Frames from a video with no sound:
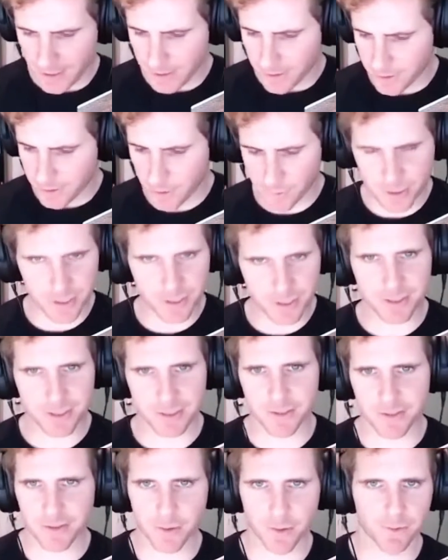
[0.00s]
coaches,
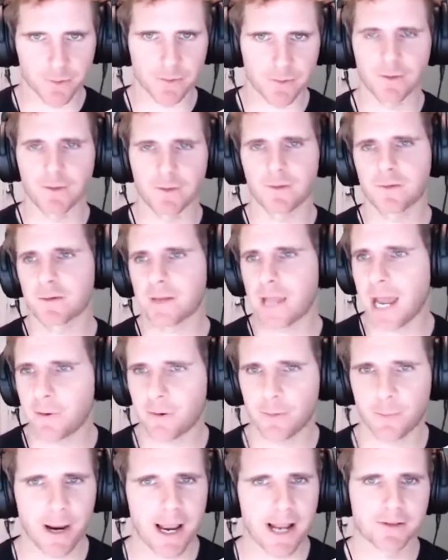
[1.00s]
consultants,
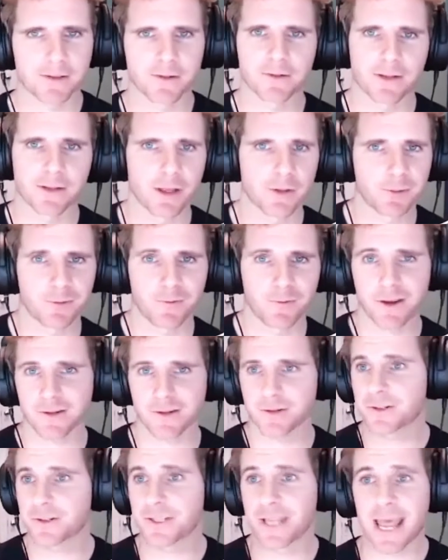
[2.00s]
chiropractors, health
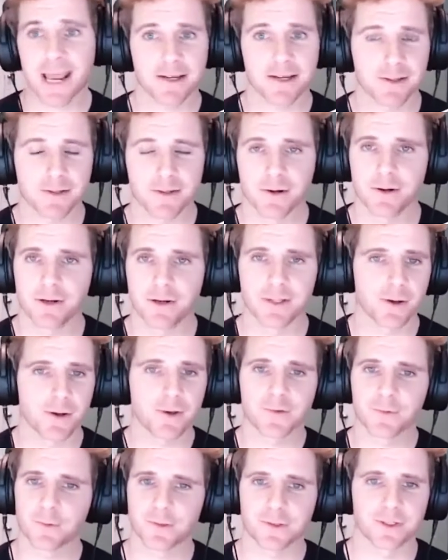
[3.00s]
professionals, tax attorneys, all
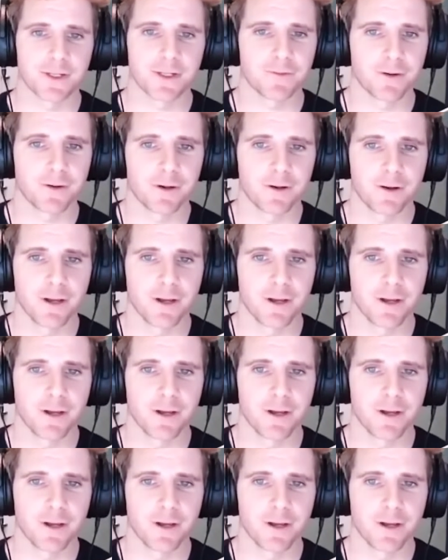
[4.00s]
sorts of different